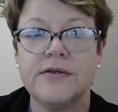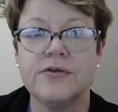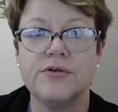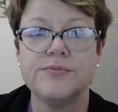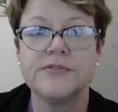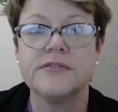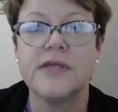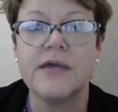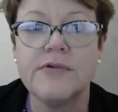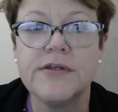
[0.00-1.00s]
Oops,
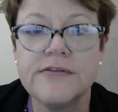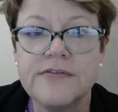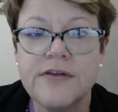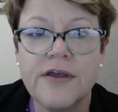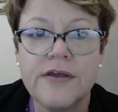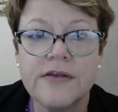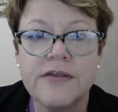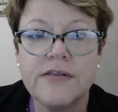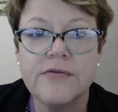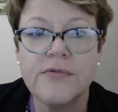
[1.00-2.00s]
that one is not
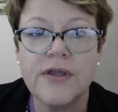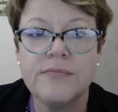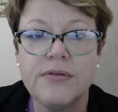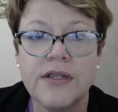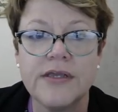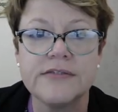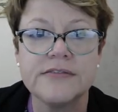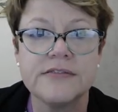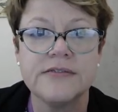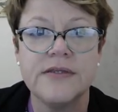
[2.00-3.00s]
in the right
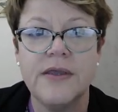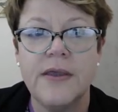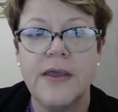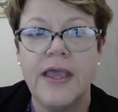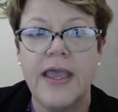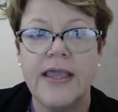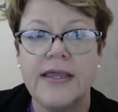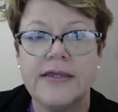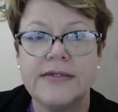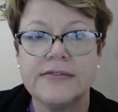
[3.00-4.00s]
place.
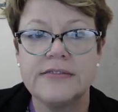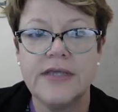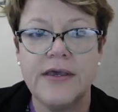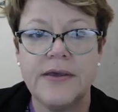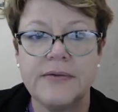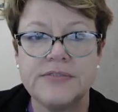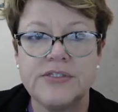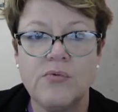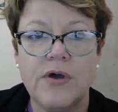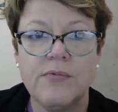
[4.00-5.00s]
And
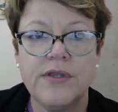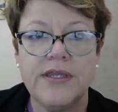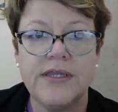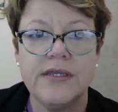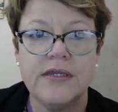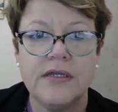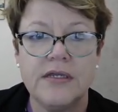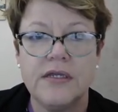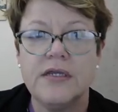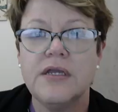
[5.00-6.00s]
so let me
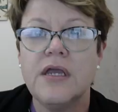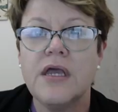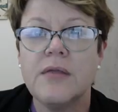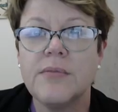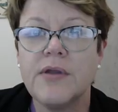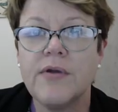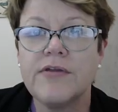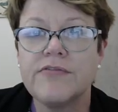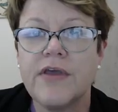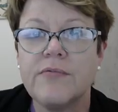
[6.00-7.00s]

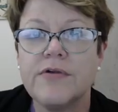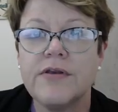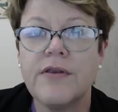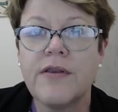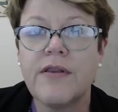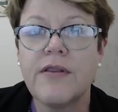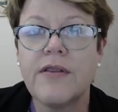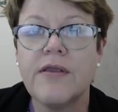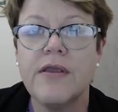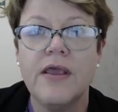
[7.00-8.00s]
erase that one.
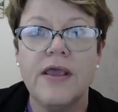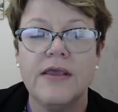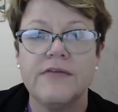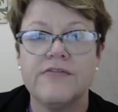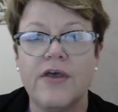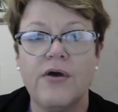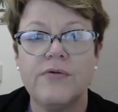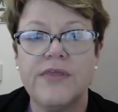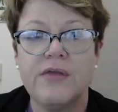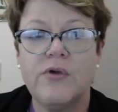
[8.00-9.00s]
So
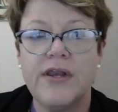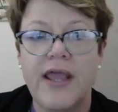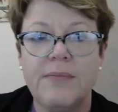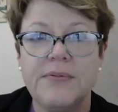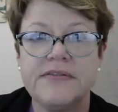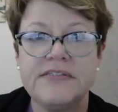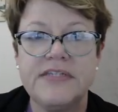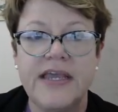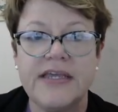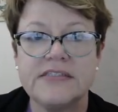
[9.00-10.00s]
then what happens
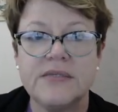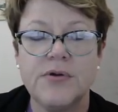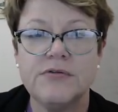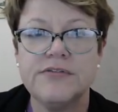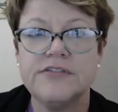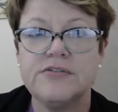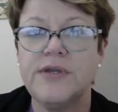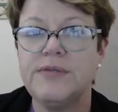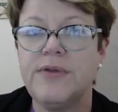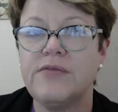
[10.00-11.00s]
next, the proteins are
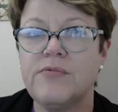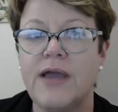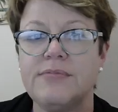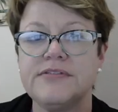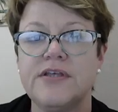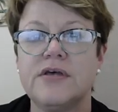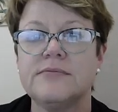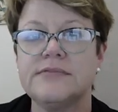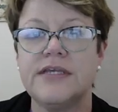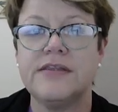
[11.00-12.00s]
made by the
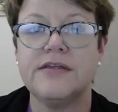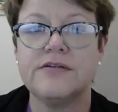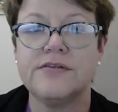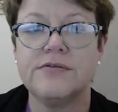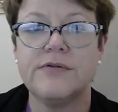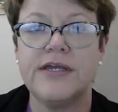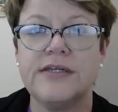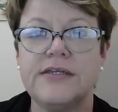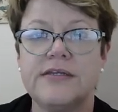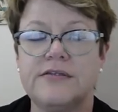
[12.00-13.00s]
ribosomes, and they're
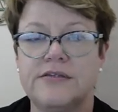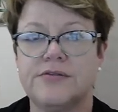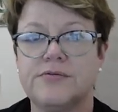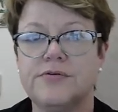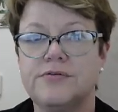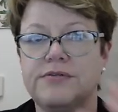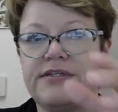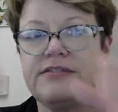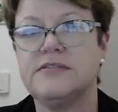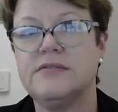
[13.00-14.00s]
threaded through
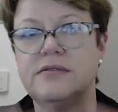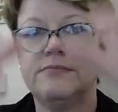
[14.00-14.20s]
these